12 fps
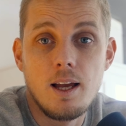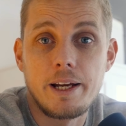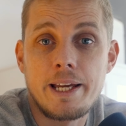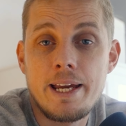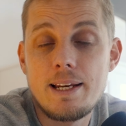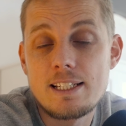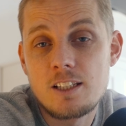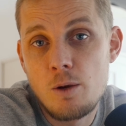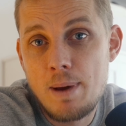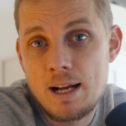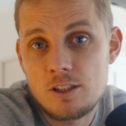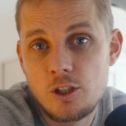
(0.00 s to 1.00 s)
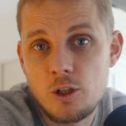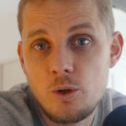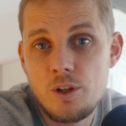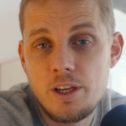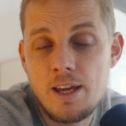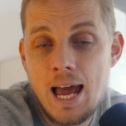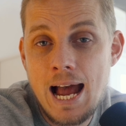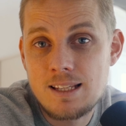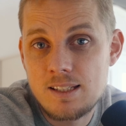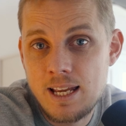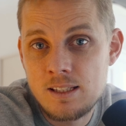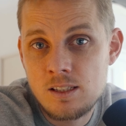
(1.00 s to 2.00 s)
Okay, let's go back to the
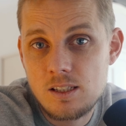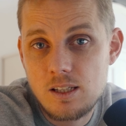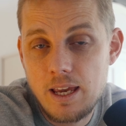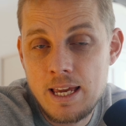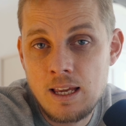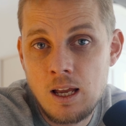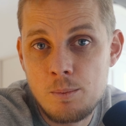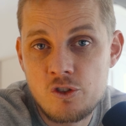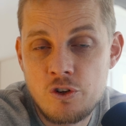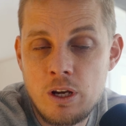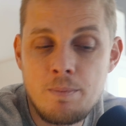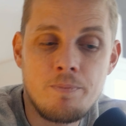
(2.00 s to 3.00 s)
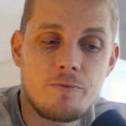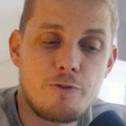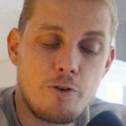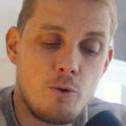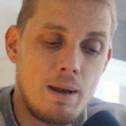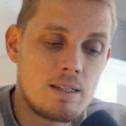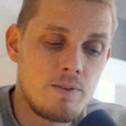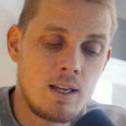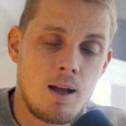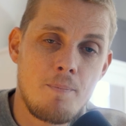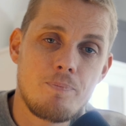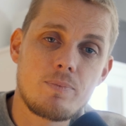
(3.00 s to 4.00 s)
AdSense income stream through passive
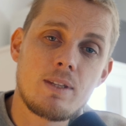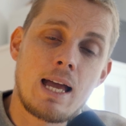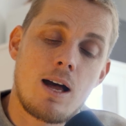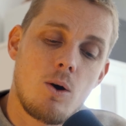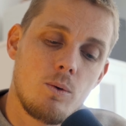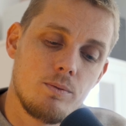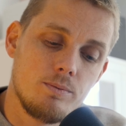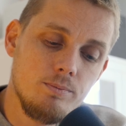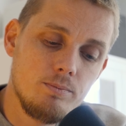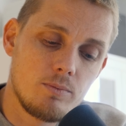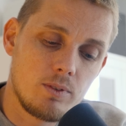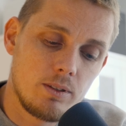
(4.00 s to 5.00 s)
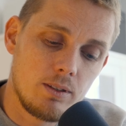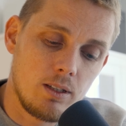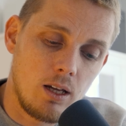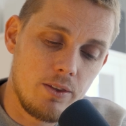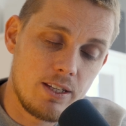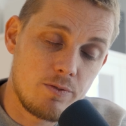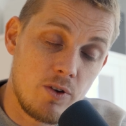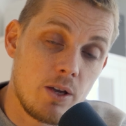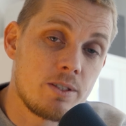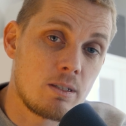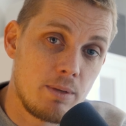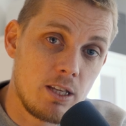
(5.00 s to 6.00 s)
income. Now, this video
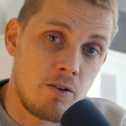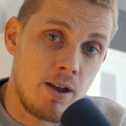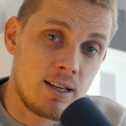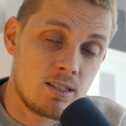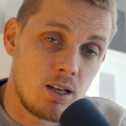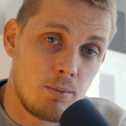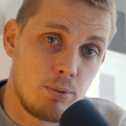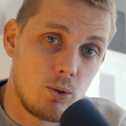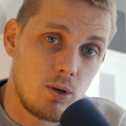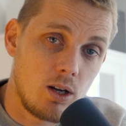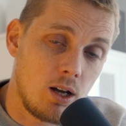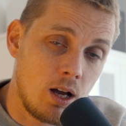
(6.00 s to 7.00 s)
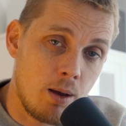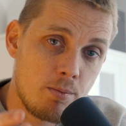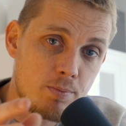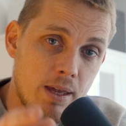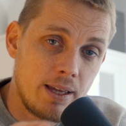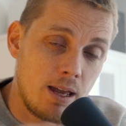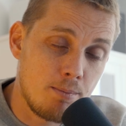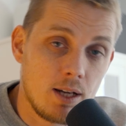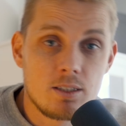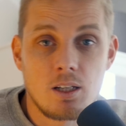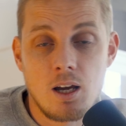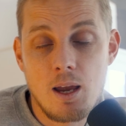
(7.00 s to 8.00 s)
is going to be the great example. I'm dedicating
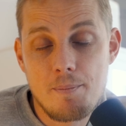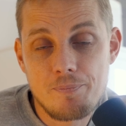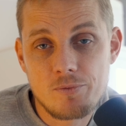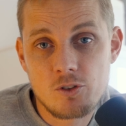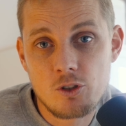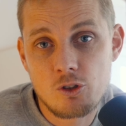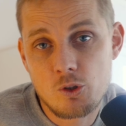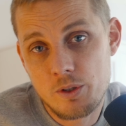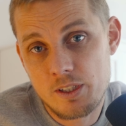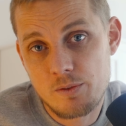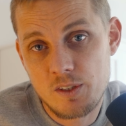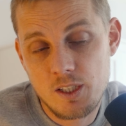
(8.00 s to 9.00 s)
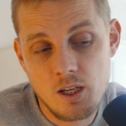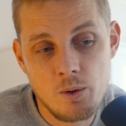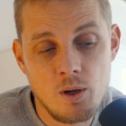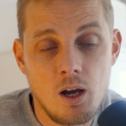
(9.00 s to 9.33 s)
my time to doing this video.